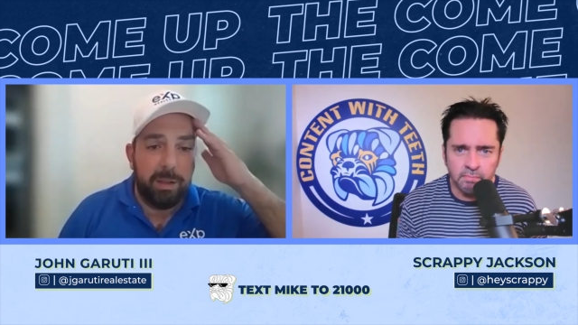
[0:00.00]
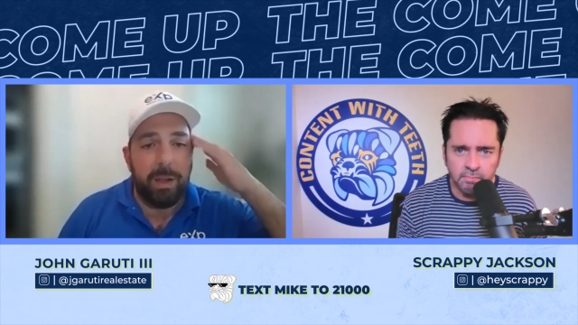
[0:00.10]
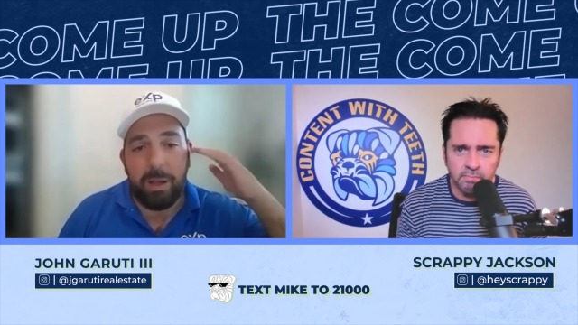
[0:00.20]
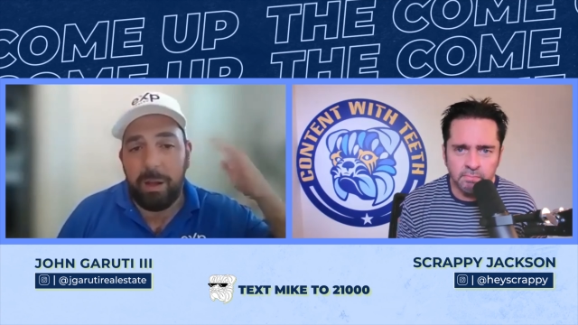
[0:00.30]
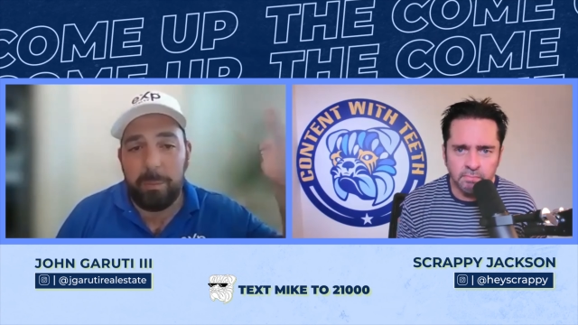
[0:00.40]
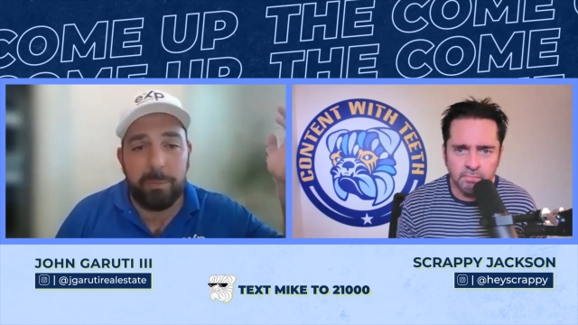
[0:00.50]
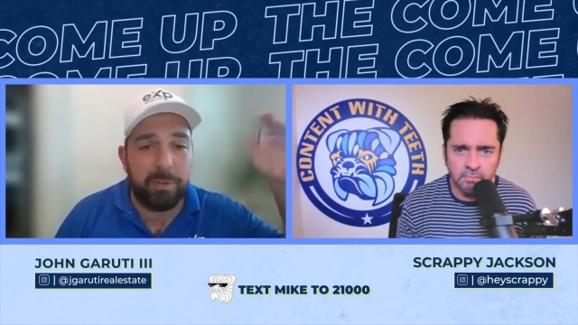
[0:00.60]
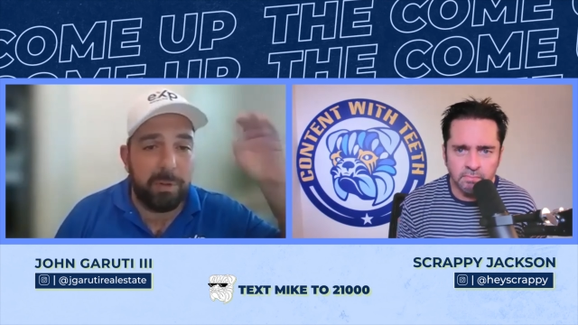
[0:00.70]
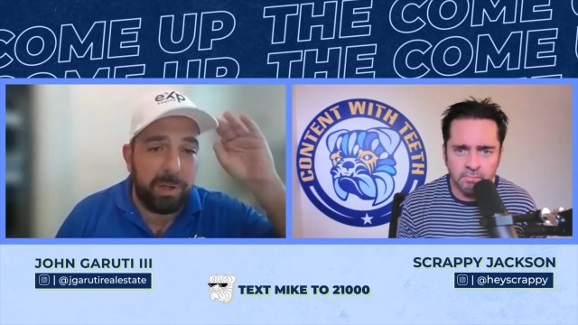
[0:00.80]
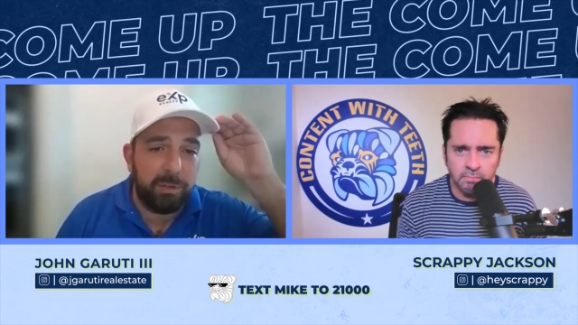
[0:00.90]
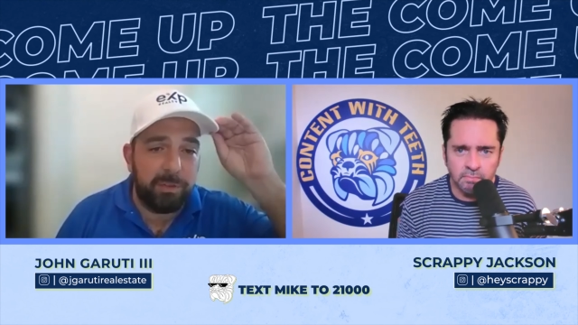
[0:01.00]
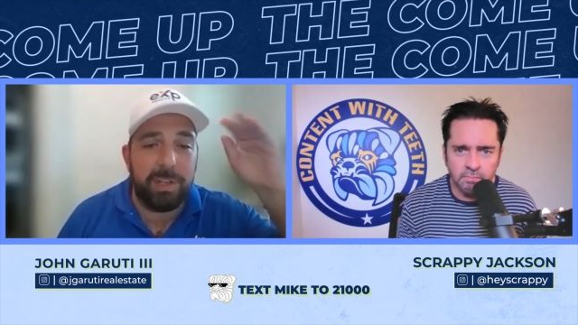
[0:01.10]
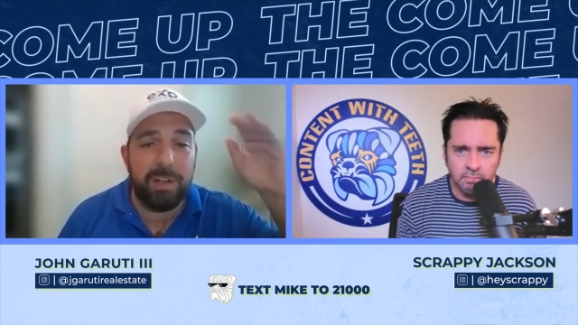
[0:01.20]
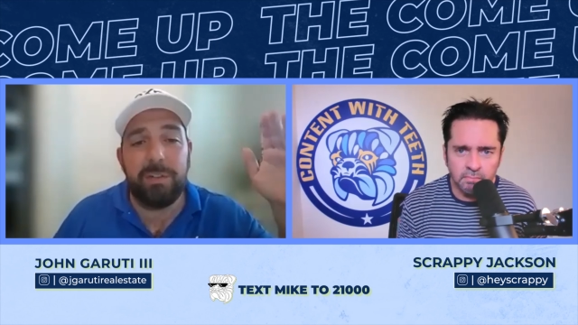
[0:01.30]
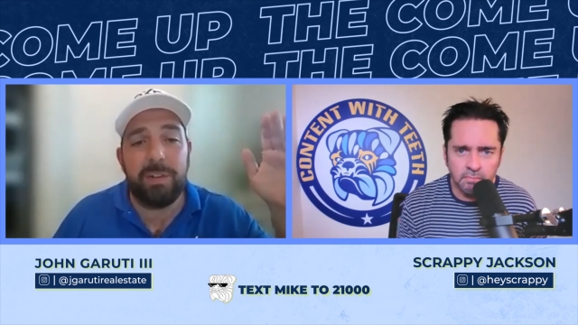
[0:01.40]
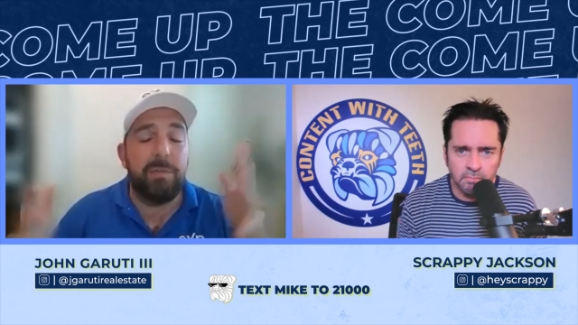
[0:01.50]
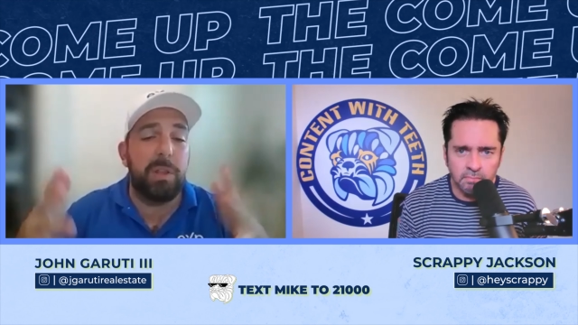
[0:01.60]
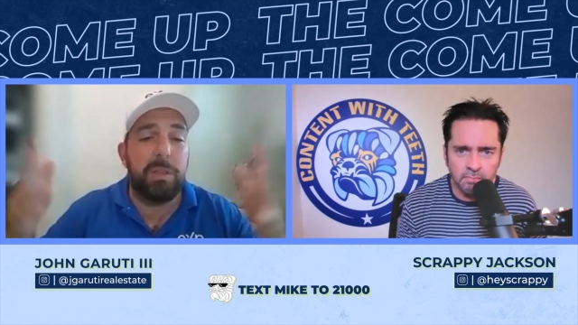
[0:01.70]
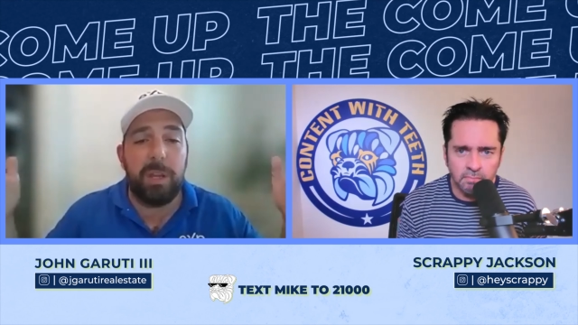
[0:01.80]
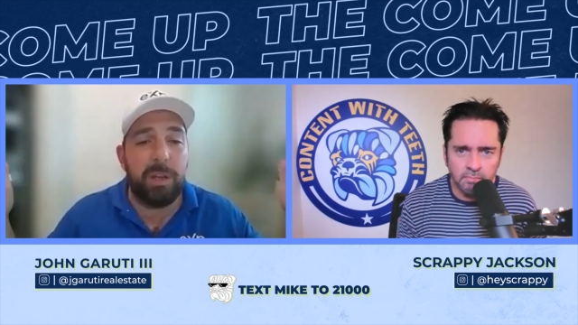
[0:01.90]
Speaker 1: So there's
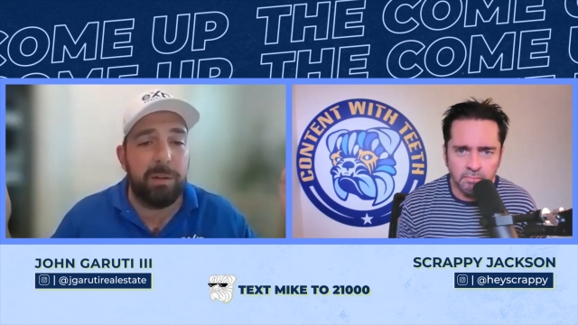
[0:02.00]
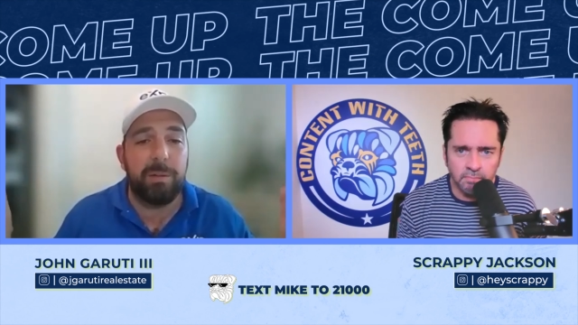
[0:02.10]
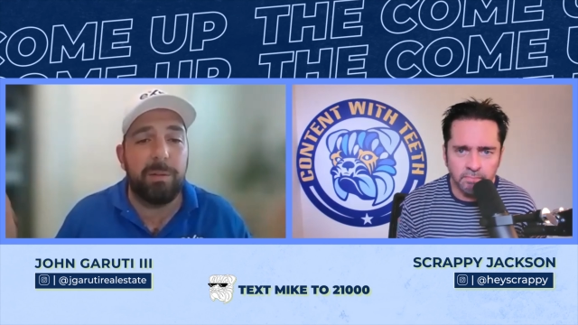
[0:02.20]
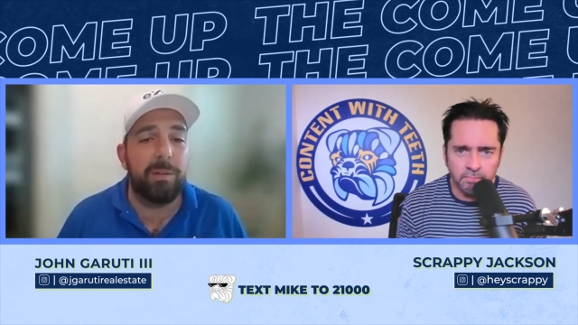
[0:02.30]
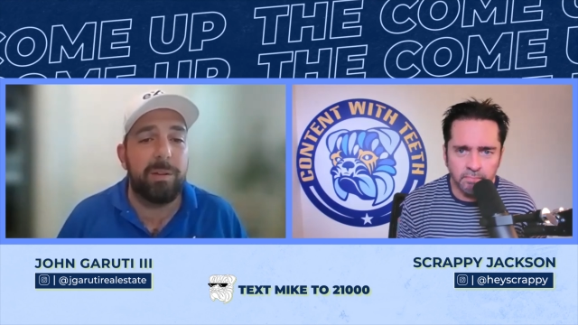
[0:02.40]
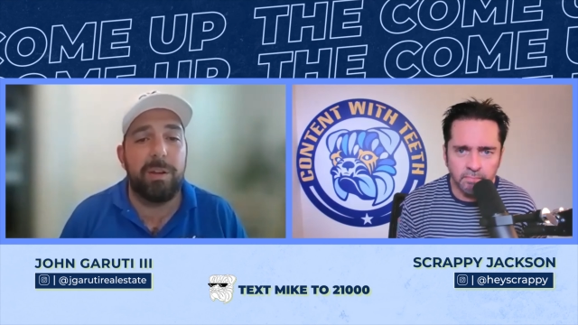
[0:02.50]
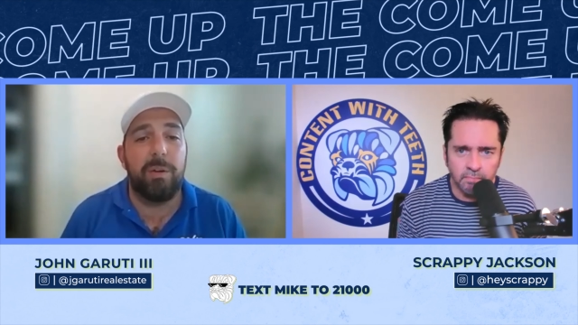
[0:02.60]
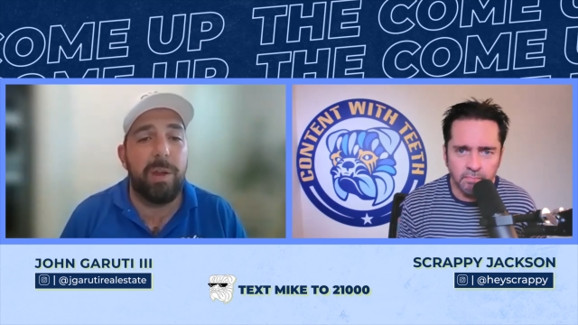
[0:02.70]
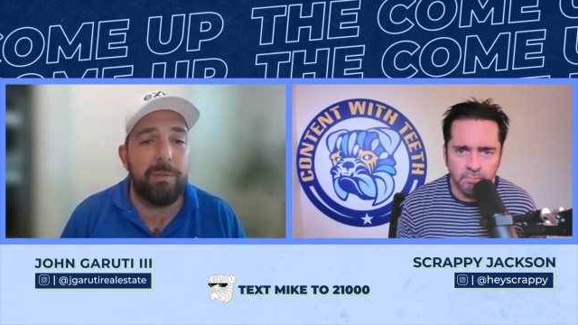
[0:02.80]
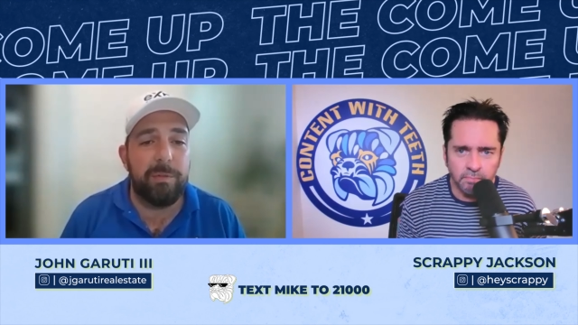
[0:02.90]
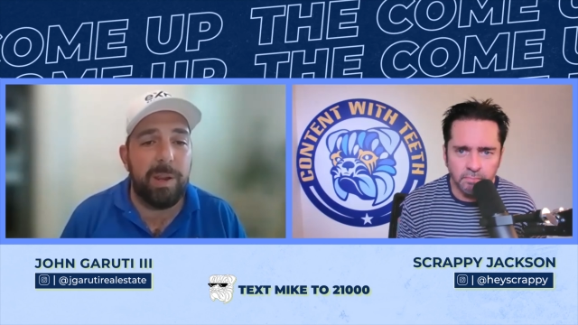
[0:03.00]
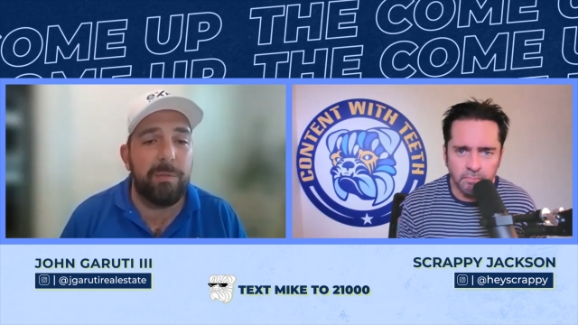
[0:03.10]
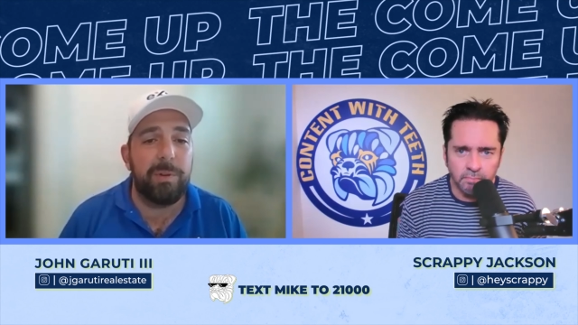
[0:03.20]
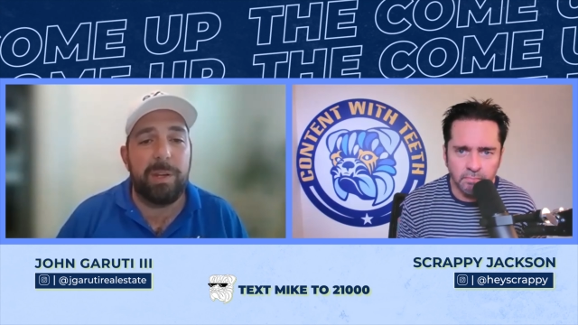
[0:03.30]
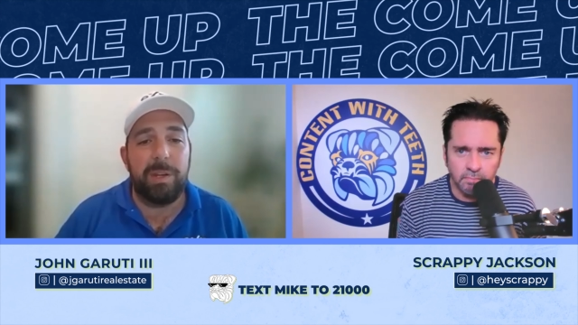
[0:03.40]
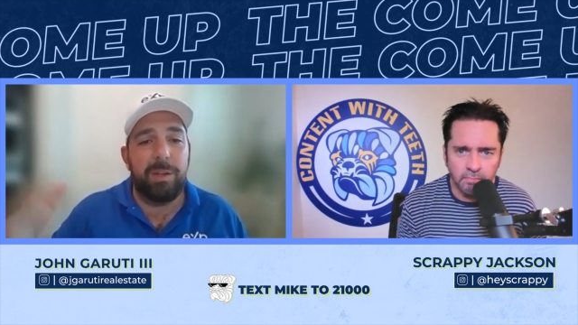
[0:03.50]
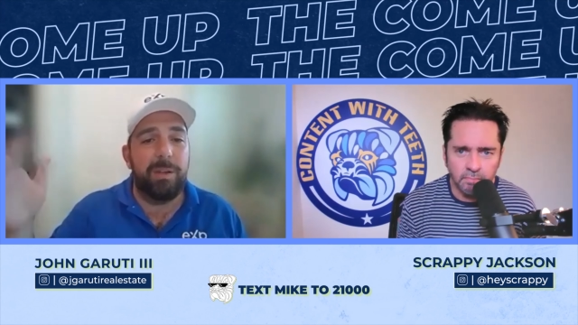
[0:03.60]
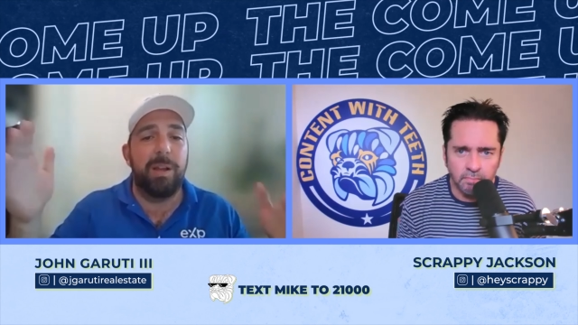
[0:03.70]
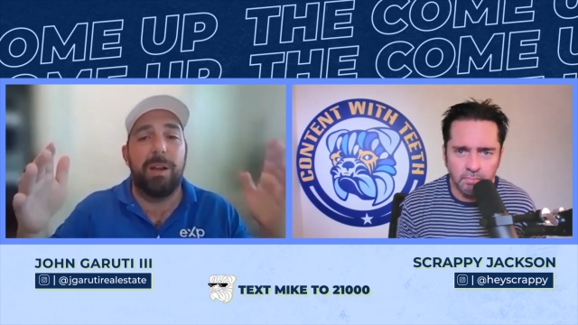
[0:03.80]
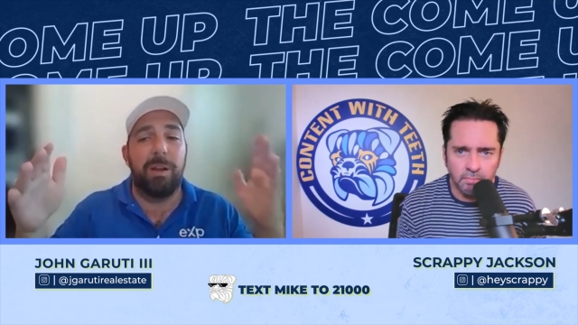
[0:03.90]
everything, you know, every